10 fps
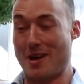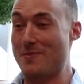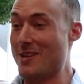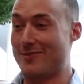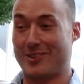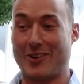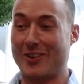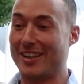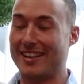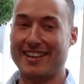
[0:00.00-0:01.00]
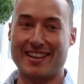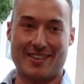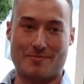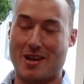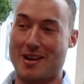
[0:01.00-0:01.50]
Maybe even longer.
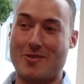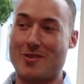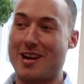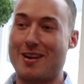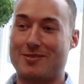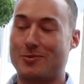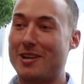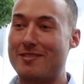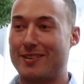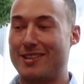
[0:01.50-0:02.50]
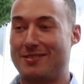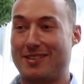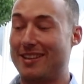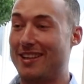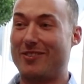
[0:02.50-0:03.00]
An hour and a half to one
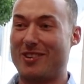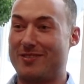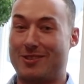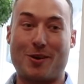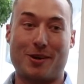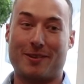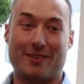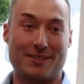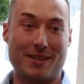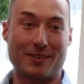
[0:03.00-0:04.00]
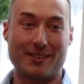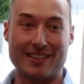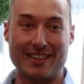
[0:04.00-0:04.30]
investor, and I wasn't even talking about the deal.